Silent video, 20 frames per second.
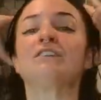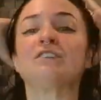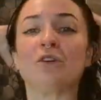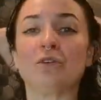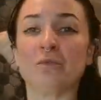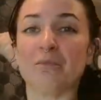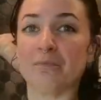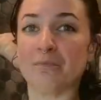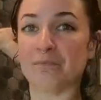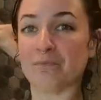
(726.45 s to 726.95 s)

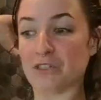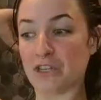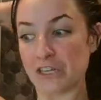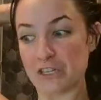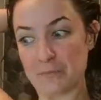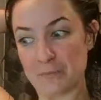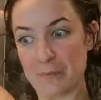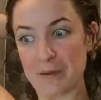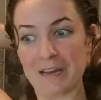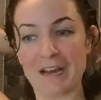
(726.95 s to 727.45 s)
So
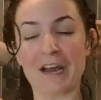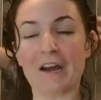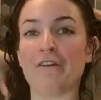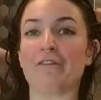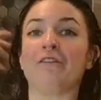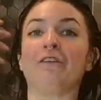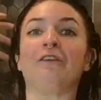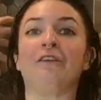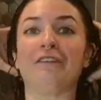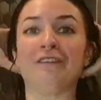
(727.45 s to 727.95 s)
just be
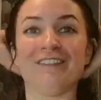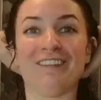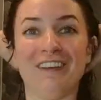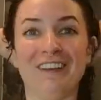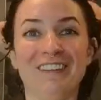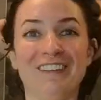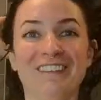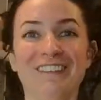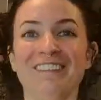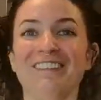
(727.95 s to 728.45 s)
careful
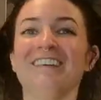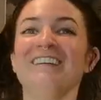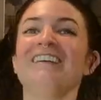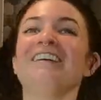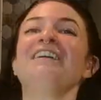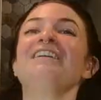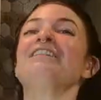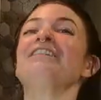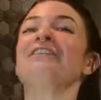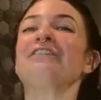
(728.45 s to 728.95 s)

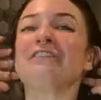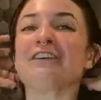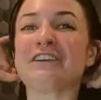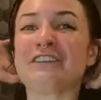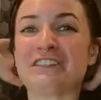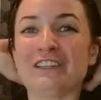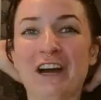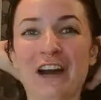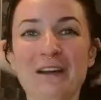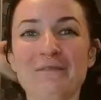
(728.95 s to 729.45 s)
the
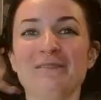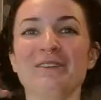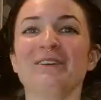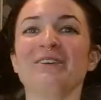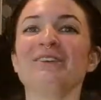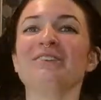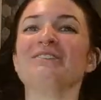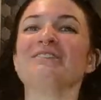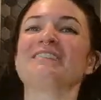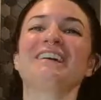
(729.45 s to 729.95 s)
first time you
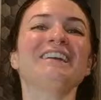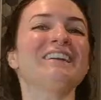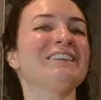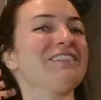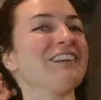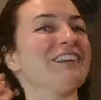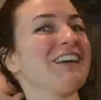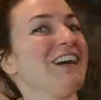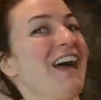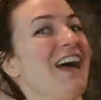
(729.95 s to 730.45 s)
use it
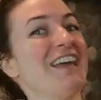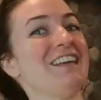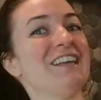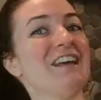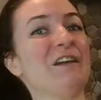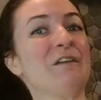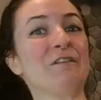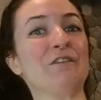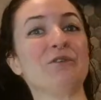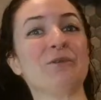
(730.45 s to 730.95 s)
because,
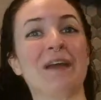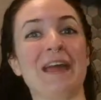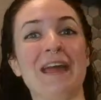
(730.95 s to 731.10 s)
and if you